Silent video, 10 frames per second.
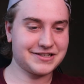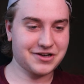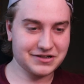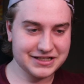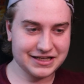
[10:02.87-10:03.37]
to
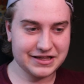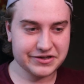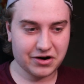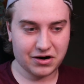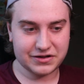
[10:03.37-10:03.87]
start seeing these
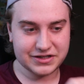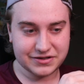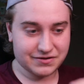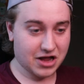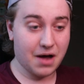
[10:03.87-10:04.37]

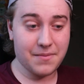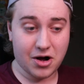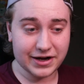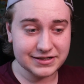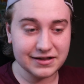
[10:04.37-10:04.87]
cards come
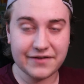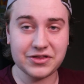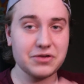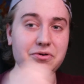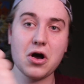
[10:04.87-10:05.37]
August
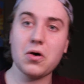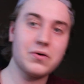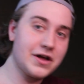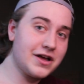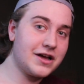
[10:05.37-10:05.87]
11th. You
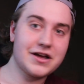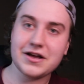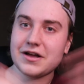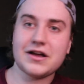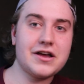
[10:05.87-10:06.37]
know
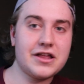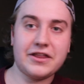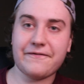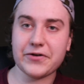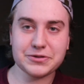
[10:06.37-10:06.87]

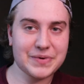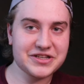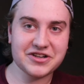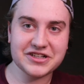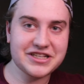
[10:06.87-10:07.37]
the first
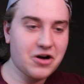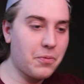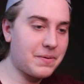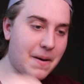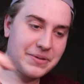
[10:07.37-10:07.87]
place you're going to see to
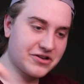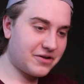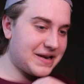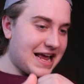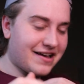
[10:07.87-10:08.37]
open them up is going
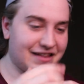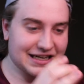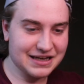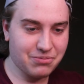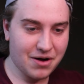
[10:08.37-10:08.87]
to be Nate
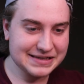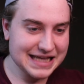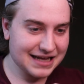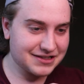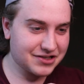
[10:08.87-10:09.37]
Collects, I promise
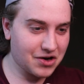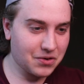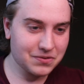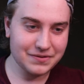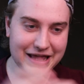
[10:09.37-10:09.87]
that.
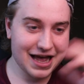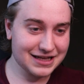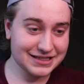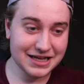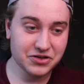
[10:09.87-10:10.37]
So,
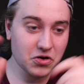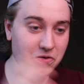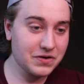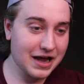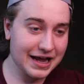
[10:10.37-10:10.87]
yeah, stay
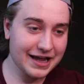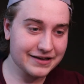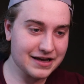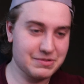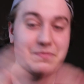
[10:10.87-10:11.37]
tuned, I
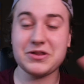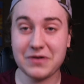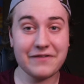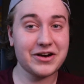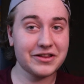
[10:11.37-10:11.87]
guess. I mean, we do
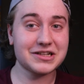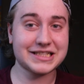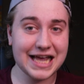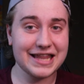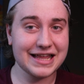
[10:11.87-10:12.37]
have another
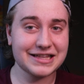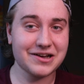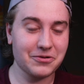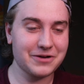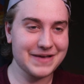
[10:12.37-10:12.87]
set that's
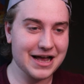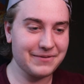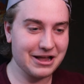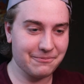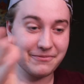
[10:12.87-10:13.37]
going to be
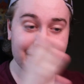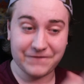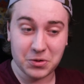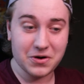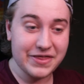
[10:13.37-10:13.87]
coming out
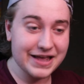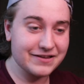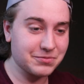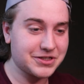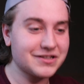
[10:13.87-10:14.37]
before
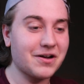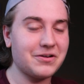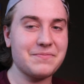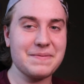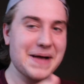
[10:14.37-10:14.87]
this, which is
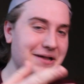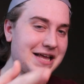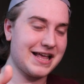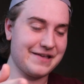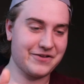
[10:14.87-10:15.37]
going to be
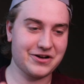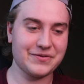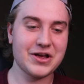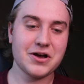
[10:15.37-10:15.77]
Paldea Evolve.